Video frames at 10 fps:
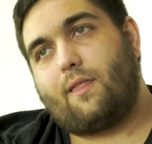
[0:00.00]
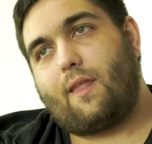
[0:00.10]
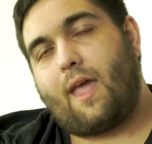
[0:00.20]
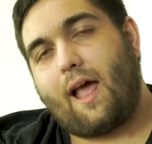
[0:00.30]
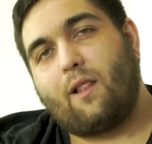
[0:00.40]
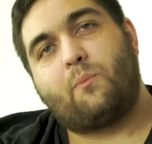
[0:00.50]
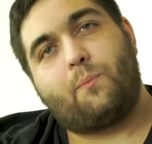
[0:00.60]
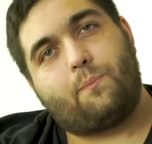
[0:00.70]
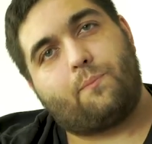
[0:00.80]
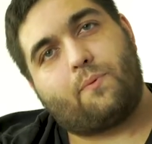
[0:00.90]
help
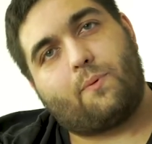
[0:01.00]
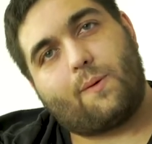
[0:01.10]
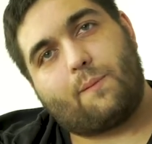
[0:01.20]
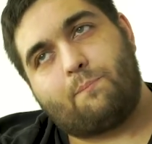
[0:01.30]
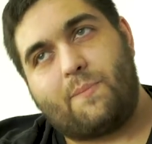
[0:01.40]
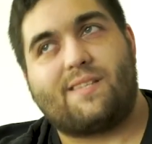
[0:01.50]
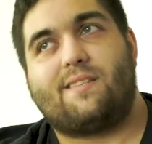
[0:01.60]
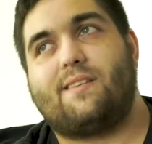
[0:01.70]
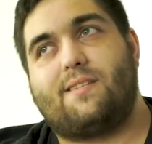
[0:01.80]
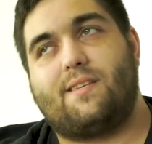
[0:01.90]

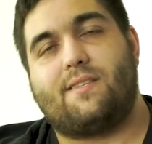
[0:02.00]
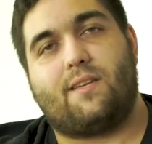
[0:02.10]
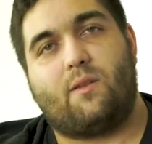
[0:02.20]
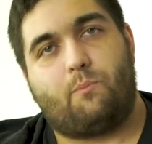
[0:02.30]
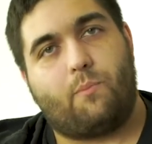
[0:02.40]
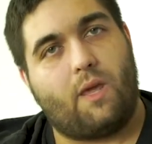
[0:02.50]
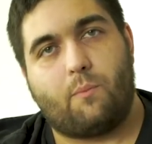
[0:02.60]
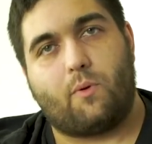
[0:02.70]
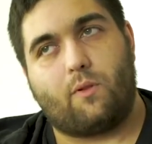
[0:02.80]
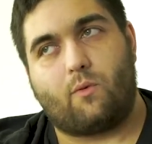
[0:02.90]
businesses and
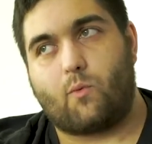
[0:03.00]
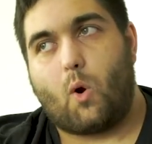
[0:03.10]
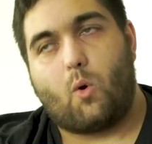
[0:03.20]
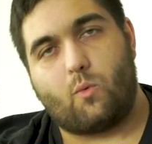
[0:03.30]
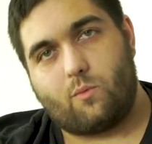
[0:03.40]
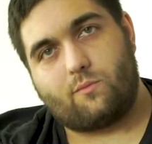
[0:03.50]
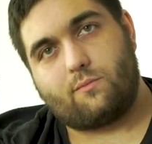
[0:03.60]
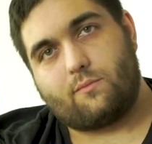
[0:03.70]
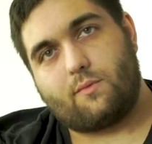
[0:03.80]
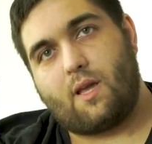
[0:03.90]
people grow.
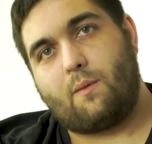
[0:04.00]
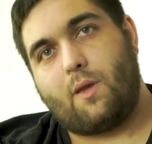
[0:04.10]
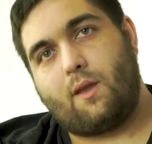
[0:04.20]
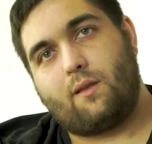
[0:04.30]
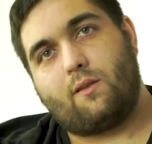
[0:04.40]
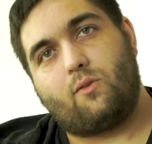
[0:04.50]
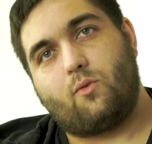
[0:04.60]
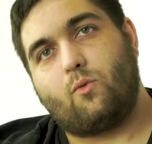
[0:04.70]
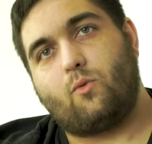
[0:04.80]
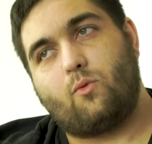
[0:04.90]
I mean,
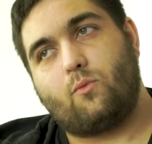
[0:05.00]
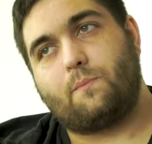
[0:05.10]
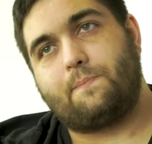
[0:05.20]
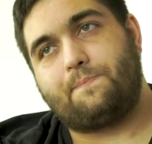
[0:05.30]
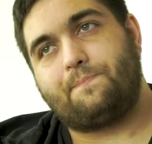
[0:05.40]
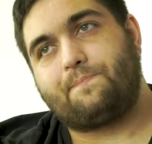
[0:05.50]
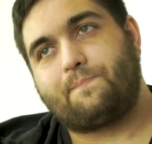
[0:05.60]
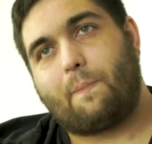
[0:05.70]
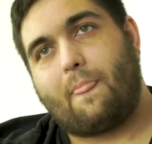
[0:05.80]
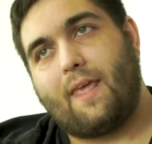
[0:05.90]
to
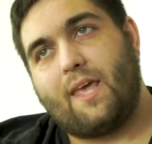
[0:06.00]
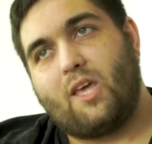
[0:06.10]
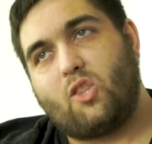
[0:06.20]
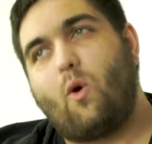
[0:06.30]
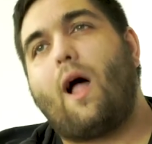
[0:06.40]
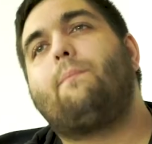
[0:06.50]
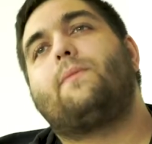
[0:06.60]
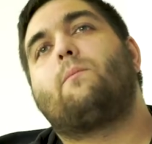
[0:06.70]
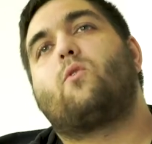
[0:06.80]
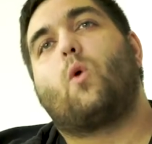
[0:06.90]
help
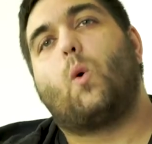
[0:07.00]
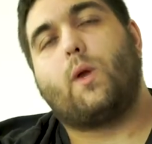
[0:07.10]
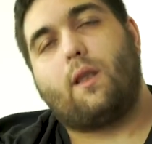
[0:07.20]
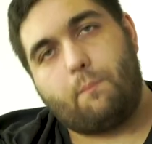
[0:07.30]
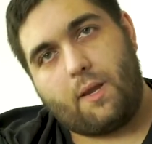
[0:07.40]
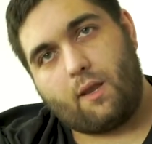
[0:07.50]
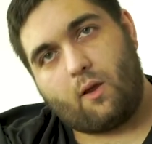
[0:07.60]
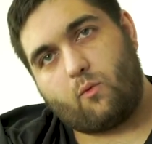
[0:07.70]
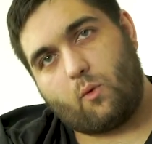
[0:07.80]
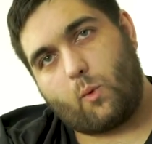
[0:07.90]
them grow in a
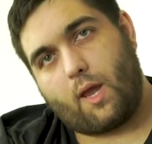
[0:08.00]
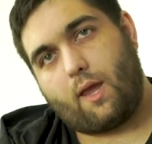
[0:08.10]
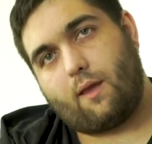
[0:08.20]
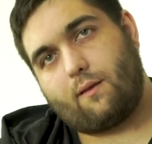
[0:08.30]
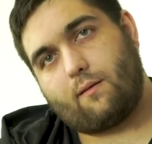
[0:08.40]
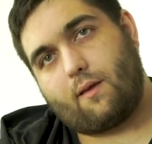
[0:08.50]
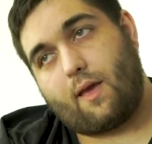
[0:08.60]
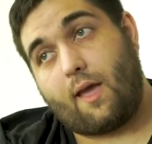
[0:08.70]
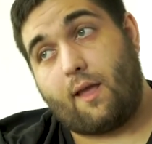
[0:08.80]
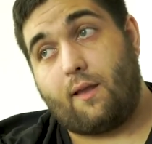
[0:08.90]
meaningful way,
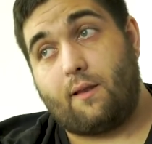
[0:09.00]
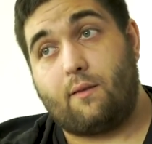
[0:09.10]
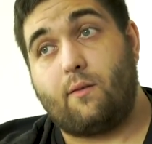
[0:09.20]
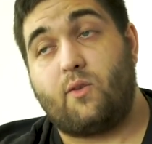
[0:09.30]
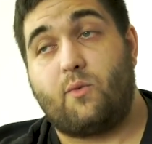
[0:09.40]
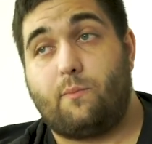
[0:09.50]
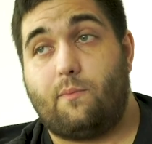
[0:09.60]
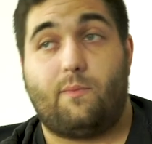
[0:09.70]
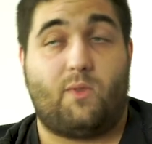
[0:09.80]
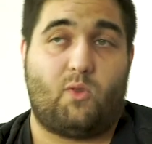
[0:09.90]
and
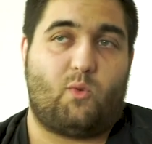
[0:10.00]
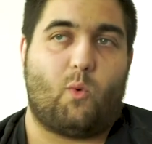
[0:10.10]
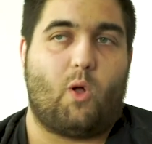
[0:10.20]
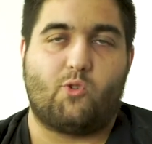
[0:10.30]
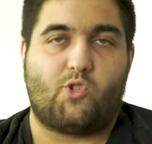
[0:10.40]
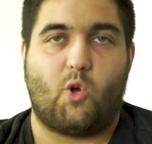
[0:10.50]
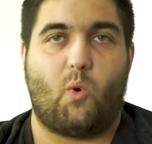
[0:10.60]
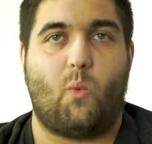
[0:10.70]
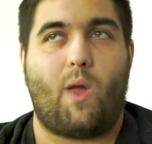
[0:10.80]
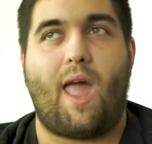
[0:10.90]
to
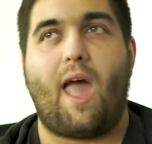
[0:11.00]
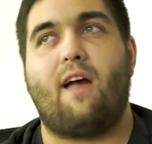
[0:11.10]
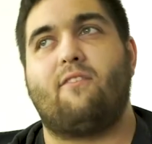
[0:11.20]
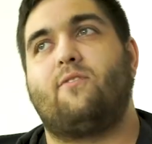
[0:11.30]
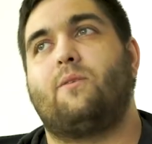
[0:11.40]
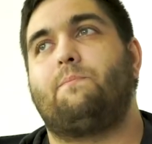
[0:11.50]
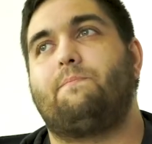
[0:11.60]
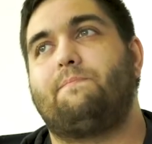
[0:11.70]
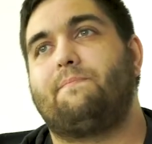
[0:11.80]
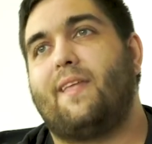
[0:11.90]
also have a
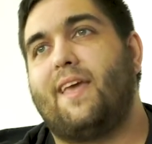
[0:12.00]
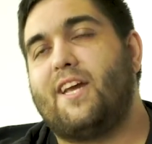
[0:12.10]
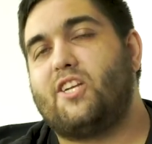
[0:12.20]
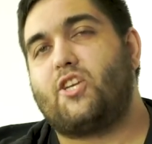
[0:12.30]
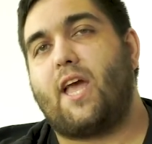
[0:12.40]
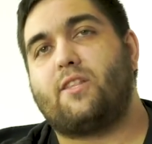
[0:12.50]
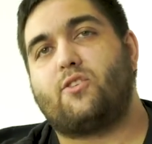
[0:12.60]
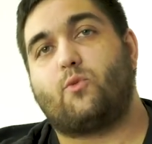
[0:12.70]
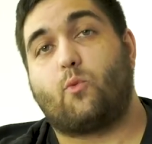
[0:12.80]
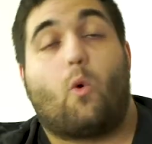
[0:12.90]
chance
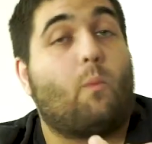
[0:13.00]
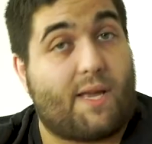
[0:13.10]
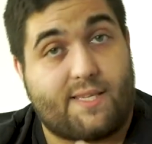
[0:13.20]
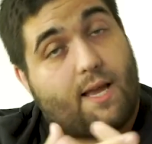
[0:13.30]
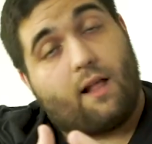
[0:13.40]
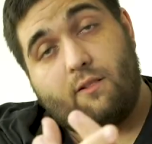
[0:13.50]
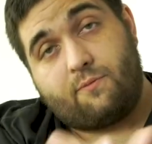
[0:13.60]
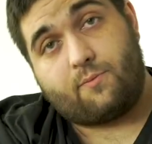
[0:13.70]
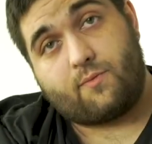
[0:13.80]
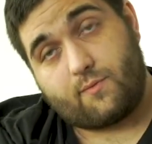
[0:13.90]
to grow
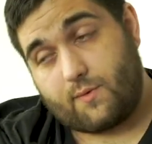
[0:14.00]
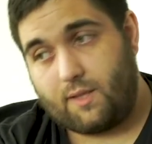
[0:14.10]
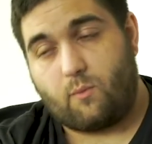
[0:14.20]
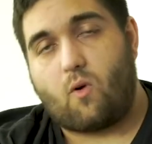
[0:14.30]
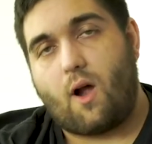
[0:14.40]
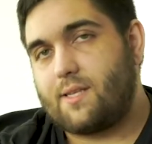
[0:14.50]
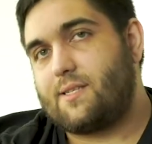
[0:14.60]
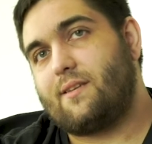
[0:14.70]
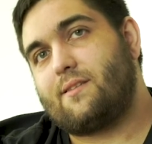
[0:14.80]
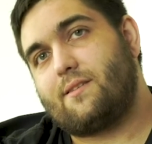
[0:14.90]
myself in the
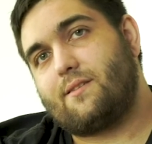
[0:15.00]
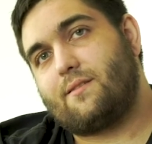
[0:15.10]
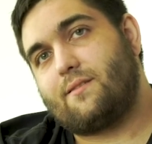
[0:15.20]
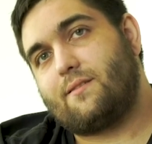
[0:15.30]
process.